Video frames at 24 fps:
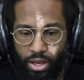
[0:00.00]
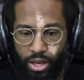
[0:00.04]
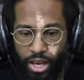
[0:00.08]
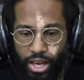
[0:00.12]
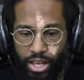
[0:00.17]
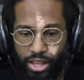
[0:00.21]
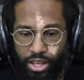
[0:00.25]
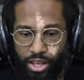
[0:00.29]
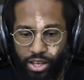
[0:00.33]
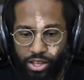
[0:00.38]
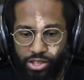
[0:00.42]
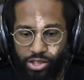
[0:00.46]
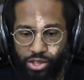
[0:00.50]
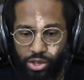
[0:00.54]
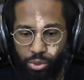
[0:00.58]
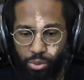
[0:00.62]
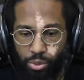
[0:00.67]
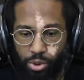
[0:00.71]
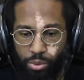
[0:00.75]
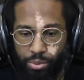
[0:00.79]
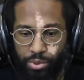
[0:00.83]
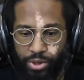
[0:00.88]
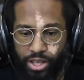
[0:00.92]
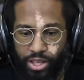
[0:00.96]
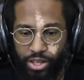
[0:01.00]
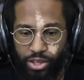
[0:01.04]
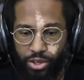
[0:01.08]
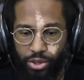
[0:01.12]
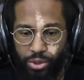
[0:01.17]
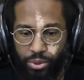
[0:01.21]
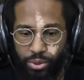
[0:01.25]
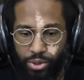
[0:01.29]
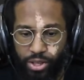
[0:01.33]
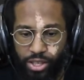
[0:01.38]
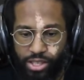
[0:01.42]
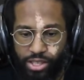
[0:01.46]
And then so what we can
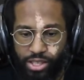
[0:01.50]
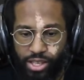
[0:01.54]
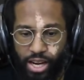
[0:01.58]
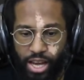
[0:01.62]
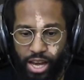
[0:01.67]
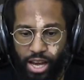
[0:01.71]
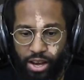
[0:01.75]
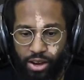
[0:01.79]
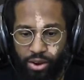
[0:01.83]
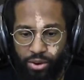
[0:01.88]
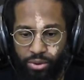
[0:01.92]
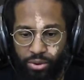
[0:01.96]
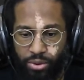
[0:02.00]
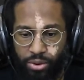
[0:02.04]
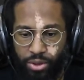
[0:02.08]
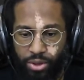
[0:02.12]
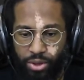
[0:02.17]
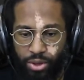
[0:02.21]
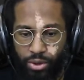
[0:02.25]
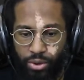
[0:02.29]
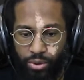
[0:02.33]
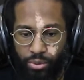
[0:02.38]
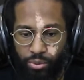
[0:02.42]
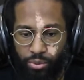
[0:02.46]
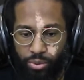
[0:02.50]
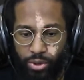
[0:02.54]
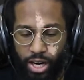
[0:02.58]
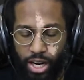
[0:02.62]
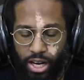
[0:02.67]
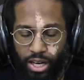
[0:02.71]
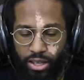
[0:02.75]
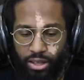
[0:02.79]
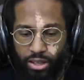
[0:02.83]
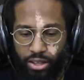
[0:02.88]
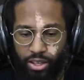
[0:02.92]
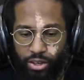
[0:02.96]
do is now, when I
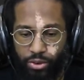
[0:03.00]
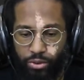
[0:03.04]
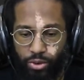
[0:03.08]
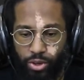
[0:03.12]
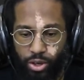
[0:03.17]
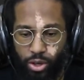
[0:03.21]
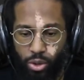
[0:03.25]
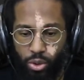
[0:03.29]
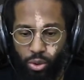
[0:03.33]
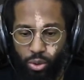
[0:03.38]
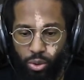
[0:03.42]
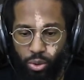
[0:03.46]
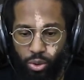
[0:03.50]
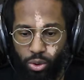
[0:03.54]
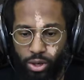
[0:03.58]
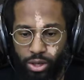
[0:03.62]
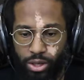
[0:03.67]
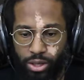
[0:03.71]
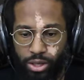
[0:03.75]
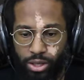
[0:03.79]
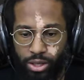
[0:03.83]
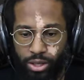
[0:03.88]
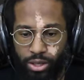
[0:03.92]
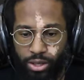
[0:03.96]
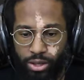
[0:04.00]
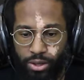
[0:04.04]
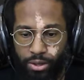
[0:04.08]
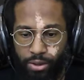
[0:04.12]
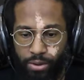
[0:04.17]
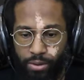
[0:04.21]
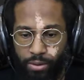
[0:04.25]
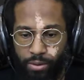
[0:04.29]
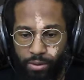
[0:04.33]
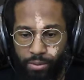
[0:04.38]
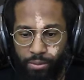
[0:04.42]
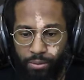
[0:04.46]
click record,
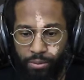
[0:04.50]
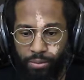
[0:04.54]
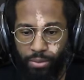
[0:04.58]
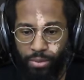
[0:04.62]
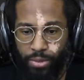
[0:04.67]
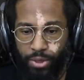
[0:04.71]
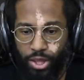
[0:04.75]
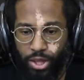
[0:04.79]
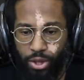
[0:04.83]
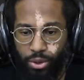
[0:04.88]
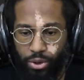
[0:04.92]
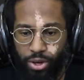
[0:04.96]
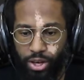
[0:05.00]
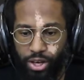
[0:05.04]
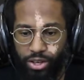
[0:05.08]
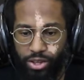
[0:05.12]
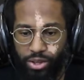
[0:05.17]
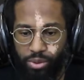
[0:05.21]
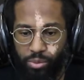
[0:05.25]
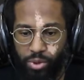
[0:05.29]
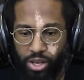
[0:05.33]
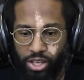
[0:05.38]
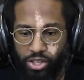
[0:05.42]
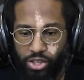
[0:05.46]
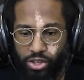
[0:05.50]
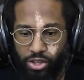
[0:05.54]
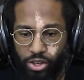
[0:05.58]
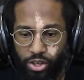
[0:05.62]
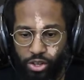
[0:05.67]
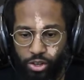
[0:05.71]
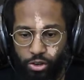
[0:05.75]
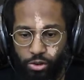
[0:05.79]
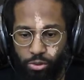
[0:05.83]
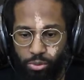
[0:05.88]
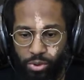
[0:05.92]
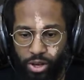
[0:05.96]
you'll hear the
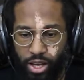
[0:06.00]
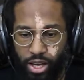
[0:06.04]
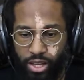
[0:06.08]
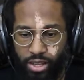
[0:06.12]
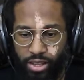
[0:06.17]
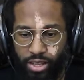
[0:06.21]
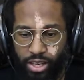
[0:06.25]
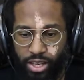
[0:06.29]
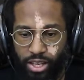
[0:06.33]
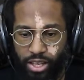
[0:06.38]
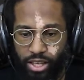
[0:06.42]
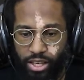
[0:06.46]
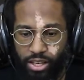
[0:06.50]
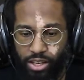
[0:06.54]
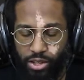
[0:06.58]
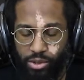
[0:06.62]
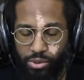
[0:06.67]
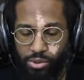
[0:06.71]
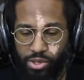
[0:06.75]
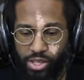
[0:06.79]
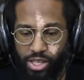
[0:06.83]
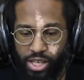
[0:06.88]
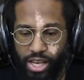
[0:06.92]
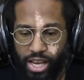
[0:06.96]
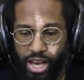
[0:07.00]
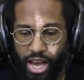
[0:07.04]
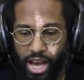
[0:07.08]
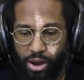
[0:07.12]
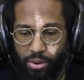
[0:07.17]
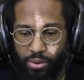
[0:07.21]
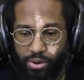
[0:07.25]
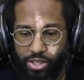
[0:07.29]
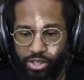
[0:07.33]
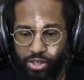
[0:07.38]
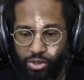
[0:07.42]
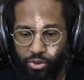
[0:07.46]
metronome, and then you see how
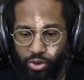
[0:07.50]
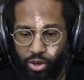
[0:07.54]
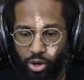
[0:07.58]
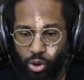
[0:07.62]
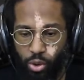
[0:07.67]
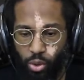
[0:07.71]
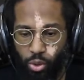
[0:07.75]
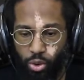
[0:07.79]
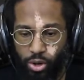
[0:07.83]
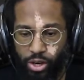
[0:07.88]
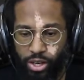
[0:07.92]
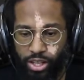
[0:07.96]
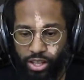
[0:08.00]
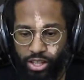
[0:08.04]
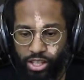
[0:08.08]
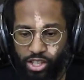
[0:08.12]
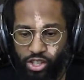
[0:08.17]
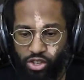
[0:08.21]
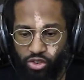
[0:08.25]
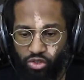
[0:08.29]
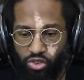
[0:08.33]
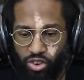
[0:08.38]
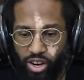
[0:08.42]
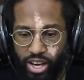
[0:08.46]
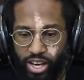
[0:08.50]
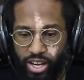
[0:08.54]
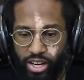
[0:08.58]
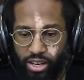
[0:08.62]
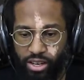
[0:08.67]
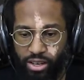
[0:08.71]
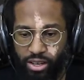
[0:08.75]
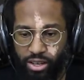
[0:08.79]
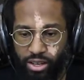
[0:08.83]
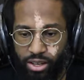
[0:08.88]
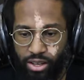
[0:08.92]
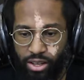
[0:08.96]
it's recording this red
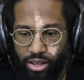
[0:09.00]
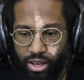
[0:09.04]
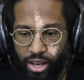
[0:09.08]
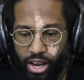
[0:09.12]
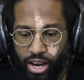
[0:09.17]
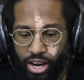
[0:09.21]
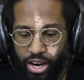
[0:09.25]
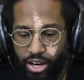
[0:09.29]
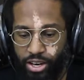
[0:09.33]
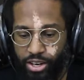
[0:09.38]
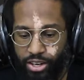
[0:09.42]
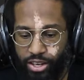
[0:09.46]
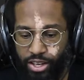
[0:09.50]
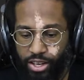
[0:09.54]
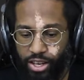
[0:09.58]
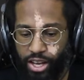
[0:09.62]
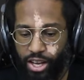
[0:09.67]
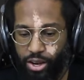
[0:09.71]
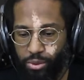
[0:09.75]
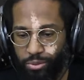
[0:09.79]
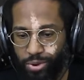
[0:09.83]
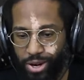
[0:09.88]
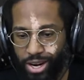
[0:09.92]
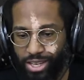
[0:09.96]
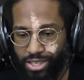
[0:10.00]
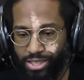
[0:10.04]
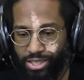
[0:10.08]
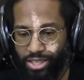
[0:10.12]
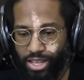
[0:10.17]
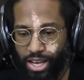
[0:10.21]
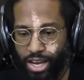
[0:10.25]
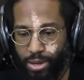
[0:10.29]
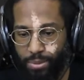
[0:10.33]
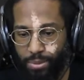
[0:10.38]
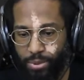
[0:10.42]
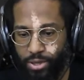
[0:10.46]
area, and when I
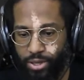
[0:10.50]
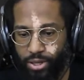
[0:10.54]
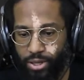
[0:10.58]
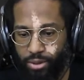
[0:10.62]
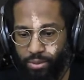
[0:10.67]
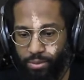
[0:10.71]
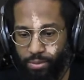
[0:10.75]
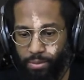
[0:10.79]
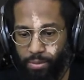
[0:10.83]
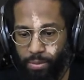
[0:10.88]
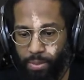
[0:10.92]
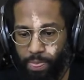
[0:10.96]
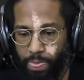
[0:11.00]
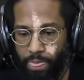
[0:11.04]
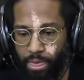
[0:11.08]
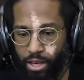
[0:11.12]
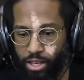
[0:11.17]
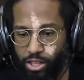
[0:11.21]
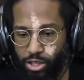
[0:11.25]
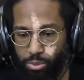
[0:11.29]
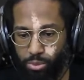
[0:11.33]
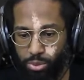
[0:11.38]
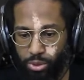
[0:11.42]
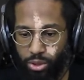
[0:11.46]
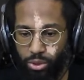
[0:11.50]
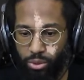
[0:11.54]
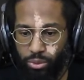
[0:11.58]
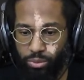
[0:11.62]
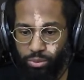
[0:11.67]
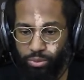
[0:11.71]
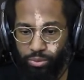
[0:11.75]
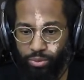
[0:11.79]
stop it, it's blue,